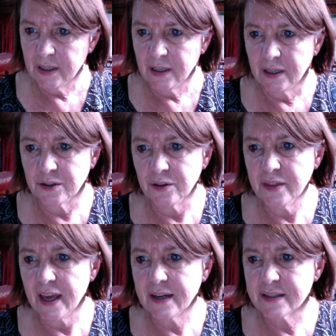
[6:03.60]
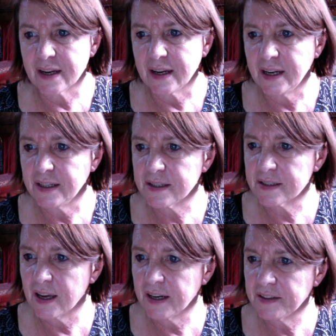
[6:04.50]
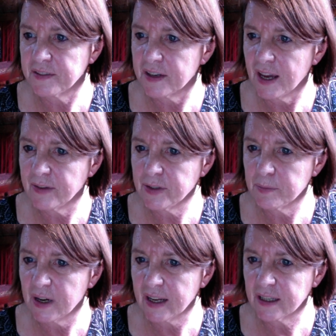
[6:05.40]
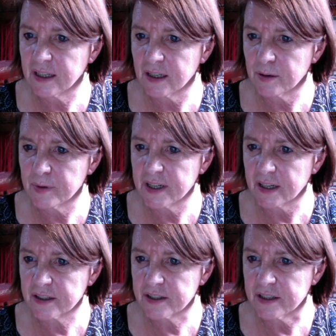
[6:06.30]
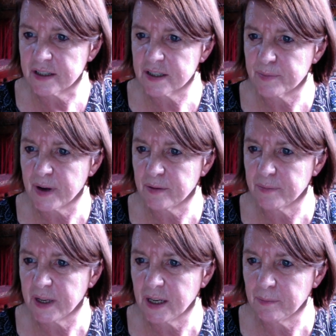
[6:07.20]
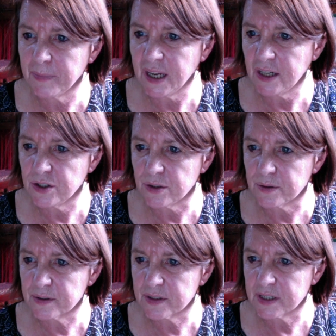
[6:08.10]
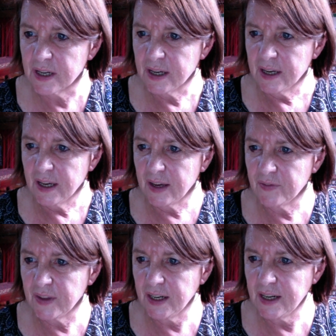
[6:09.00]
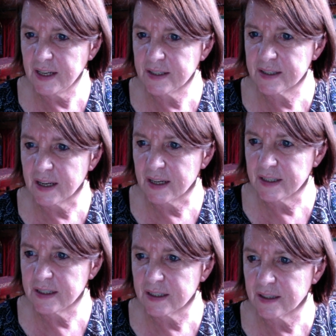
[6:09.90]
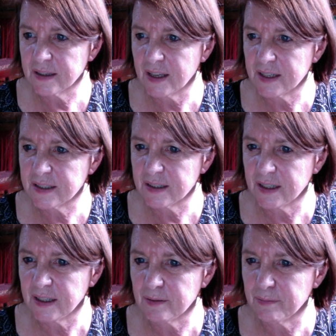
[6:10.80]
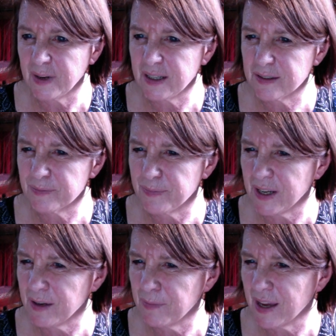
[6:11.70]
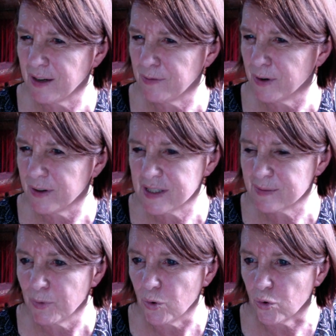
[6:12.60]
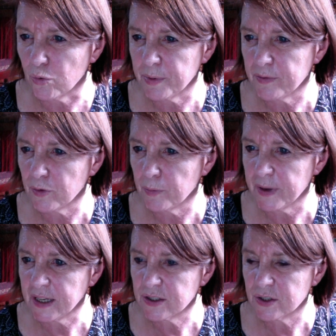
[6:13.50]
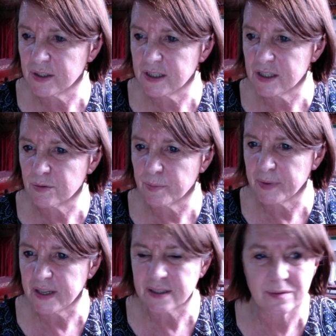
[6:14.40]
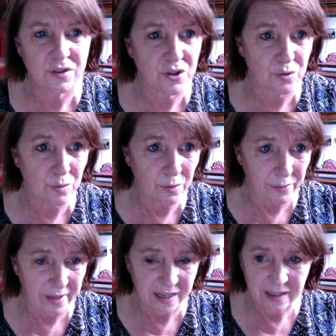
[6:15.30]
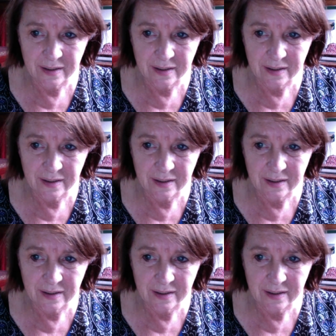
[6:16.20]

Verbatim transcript: And on that day, he decided that having molecular reductions meant being meduced. And then he said that it meant being made very small before being turned into a piece of jewellery.